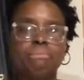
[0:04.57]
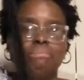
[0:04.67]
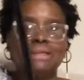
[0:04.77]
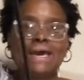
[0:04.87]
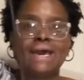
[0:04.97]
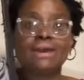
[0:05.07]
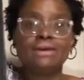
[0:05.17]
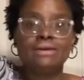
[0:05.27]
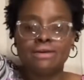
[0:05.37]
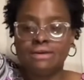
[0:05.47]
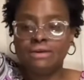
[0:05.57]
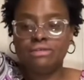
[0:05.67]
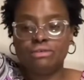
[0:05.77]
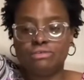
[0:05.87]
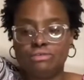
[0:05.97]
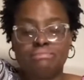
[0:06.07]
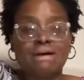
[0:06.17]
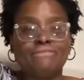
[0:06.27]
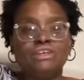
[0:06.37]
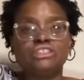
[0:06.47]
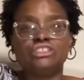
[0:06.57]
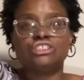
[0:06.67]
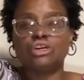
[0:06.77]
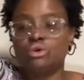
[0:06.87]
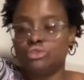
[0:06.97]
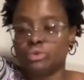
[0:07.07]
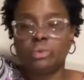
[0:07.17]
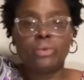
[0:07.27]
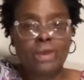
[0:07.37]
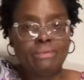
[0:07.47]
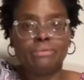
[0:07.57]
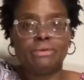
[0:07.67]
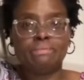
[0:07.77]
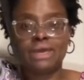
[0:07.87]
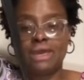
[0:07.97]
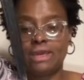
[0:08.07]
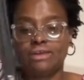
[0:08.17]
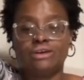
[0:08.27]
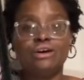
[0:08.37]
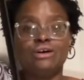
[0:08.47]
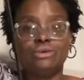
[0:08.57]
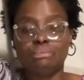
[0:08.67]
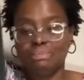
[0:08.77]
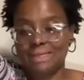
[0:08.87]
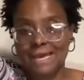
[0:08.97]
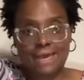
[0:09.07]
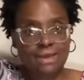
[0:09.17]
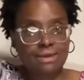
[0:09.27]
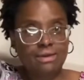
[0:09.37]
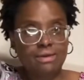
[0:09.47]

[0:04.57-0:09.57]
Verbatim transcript: black. This is my vintage Coach Rambler bag in the color black.